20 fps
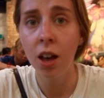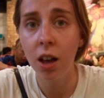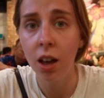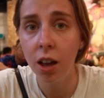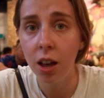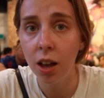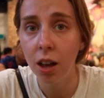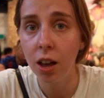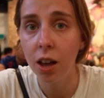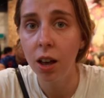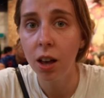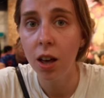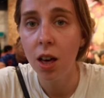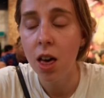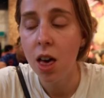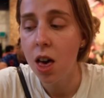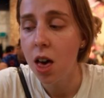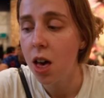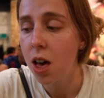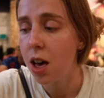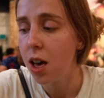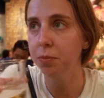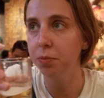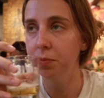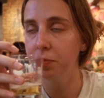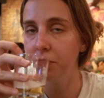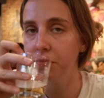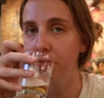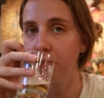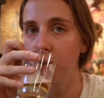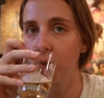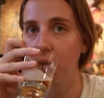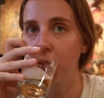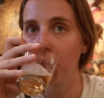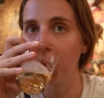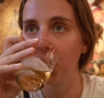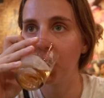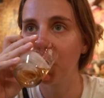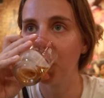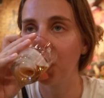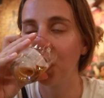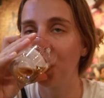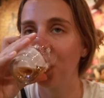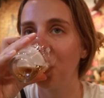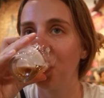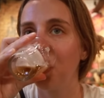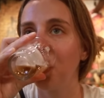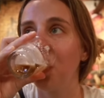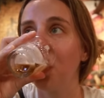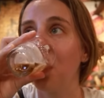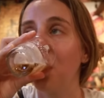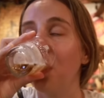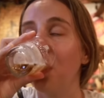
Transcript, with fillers: So it was tasty, but I can't feel my tongue.